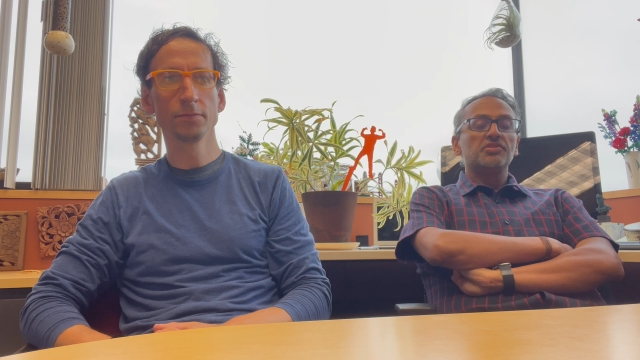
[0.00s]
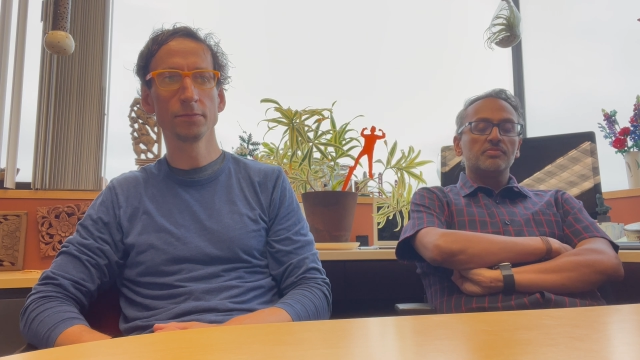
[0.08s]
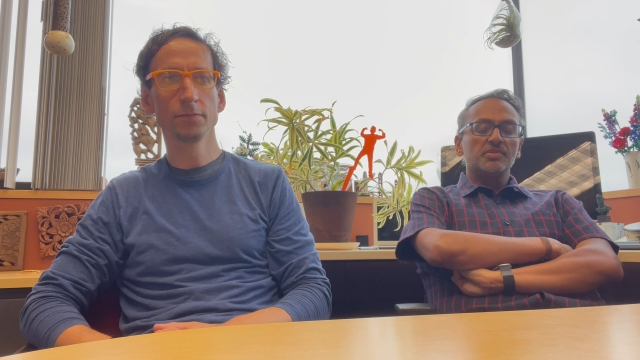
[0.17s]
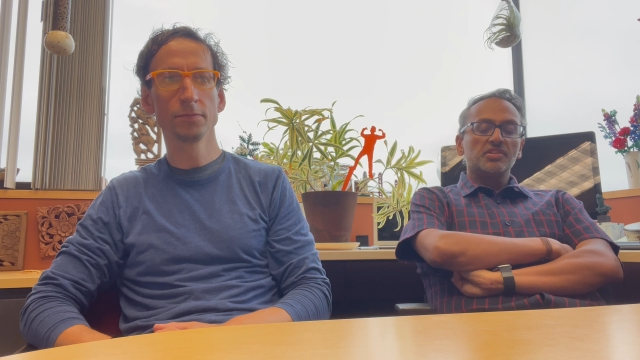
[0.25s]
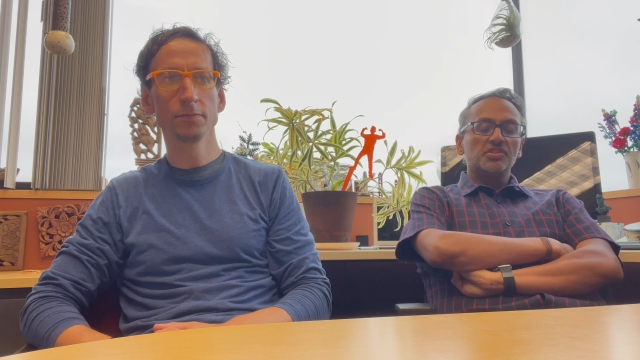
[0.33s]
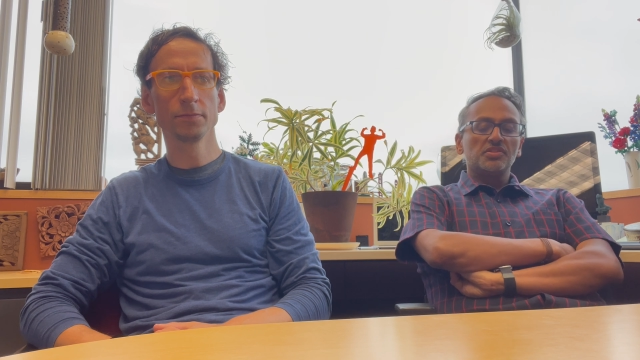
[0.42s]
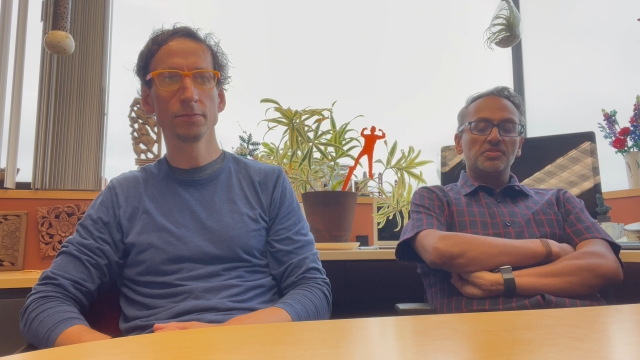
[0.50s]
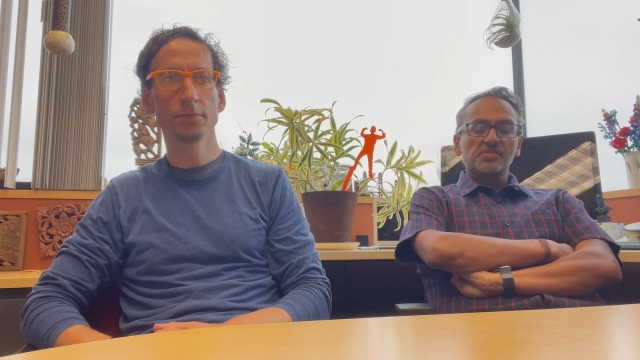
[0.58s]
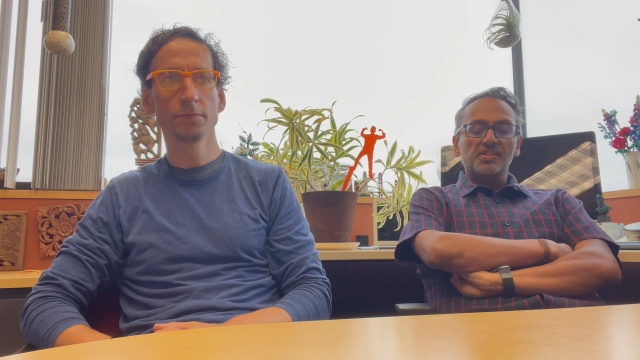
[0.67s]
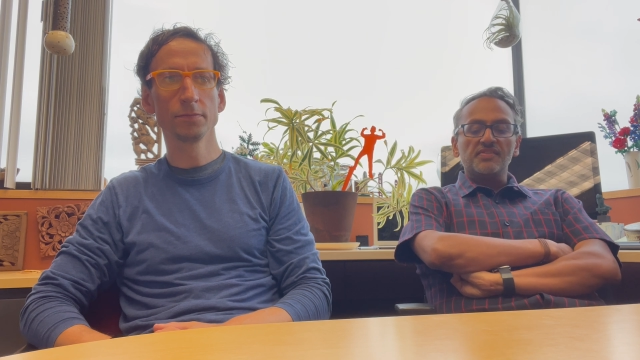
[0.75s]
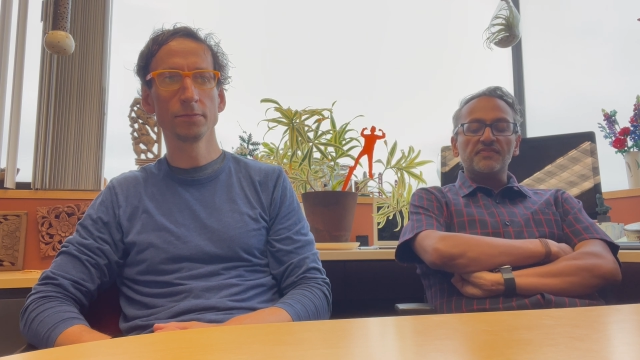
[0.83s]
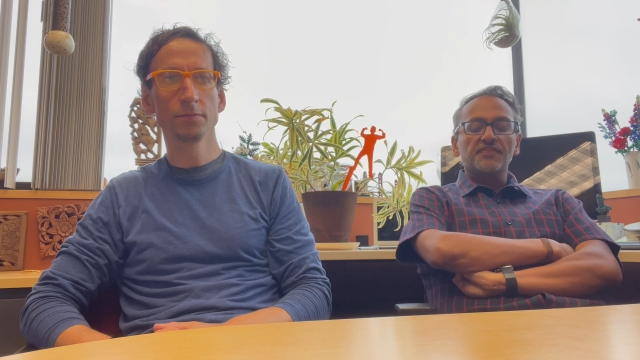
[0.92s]
Speaker 1: tumor tissues,
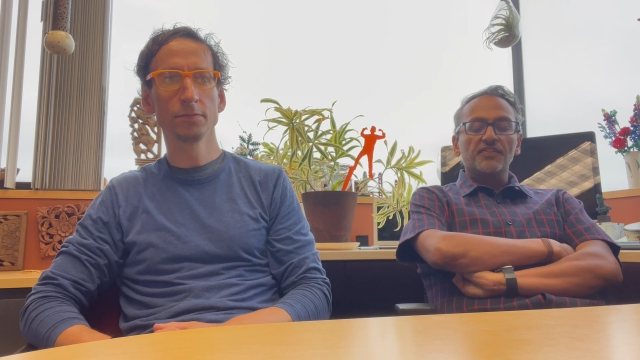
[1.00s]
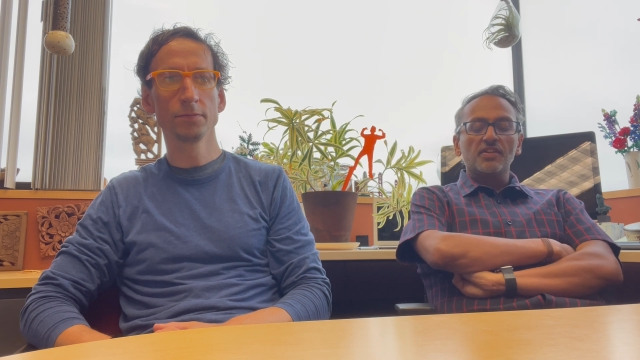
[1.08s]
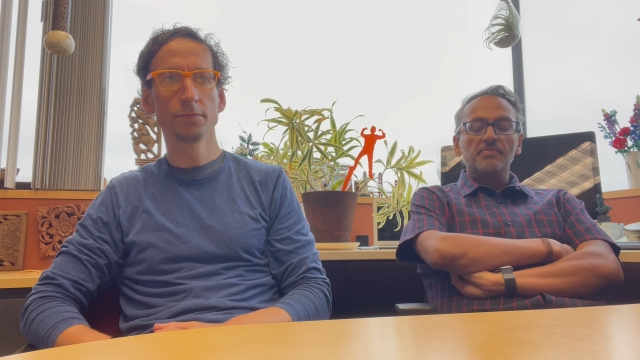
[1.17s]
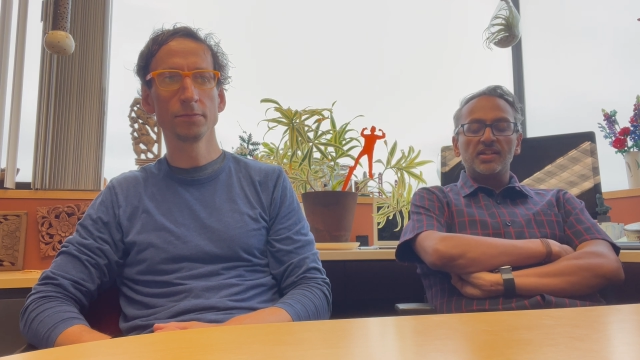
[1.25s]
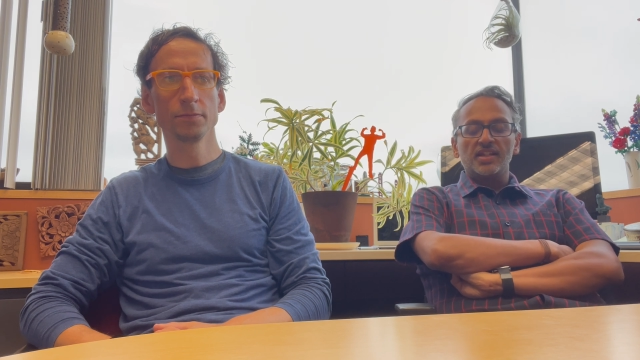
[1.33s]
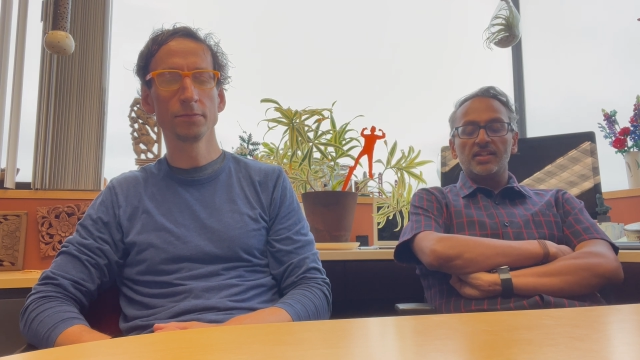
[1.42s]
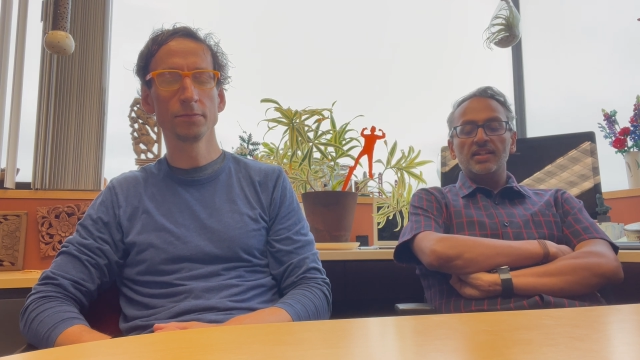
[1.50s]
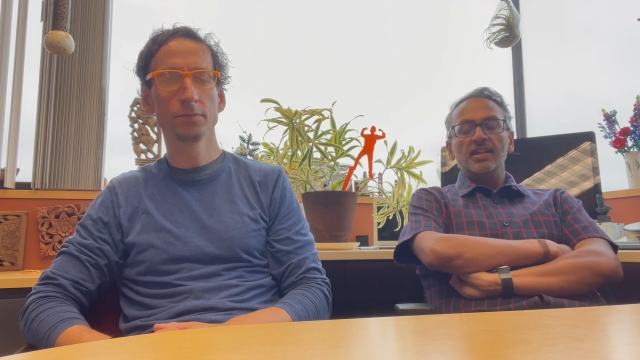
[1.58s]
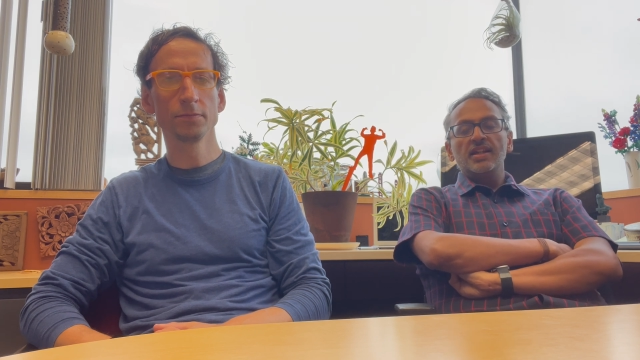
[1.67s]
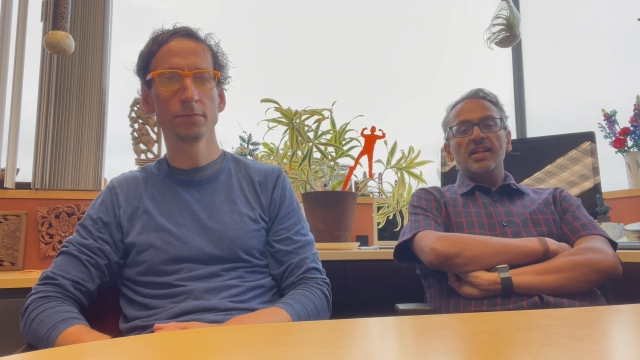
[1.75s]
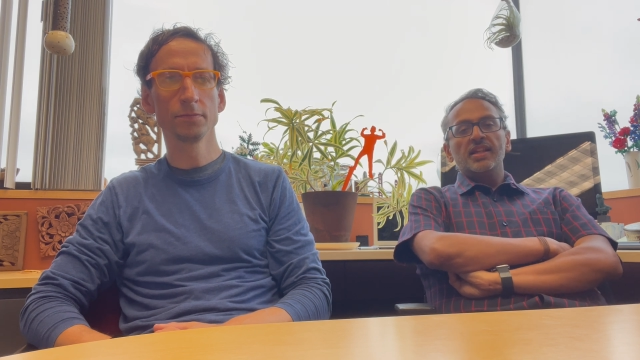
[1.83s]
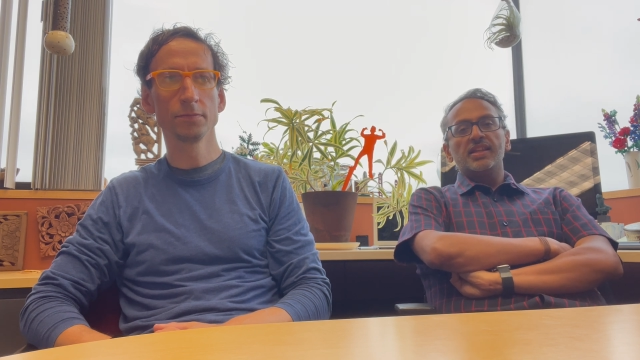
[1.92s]
confirming
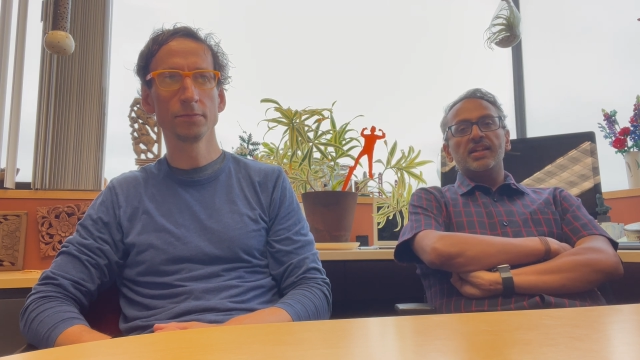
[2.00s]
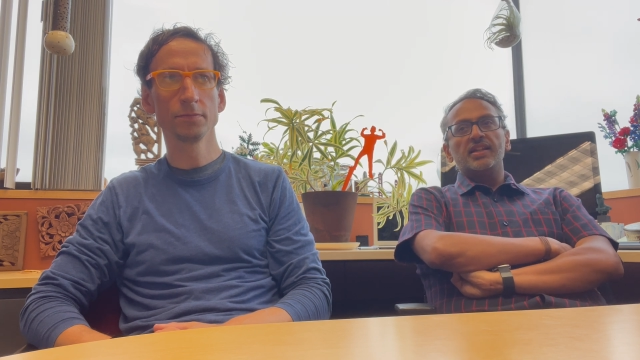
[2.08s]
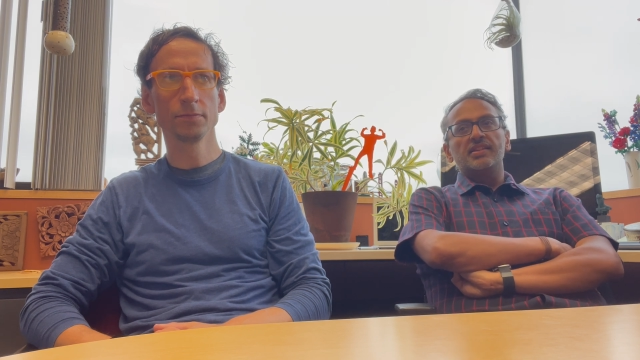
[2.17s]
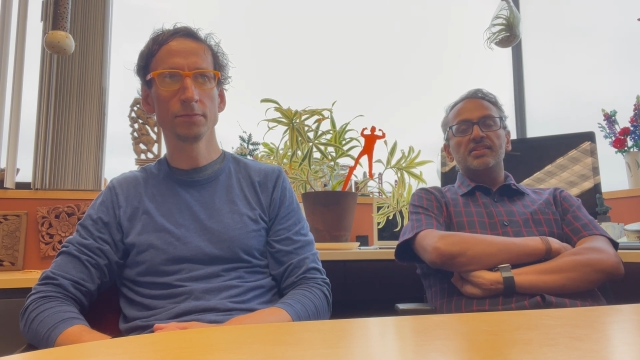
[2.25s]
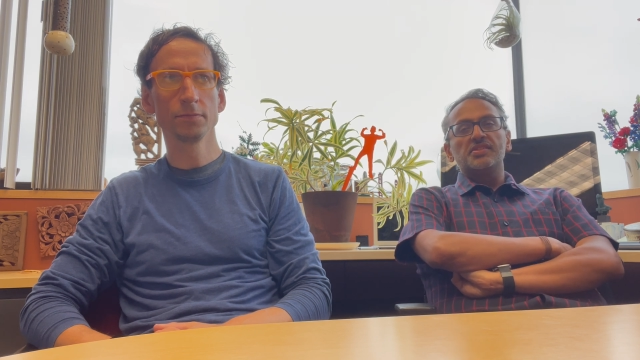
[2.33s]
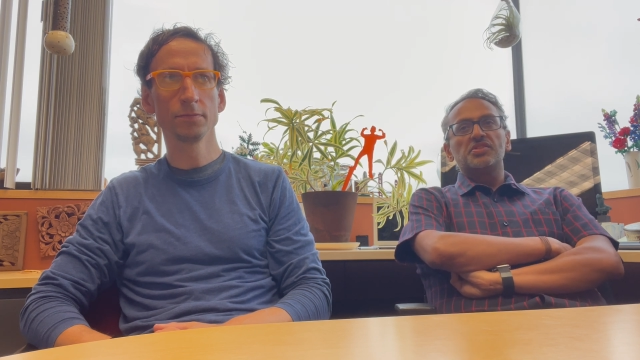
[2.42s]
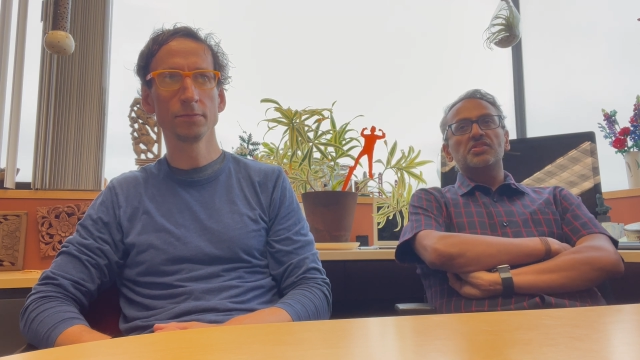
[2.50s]
that this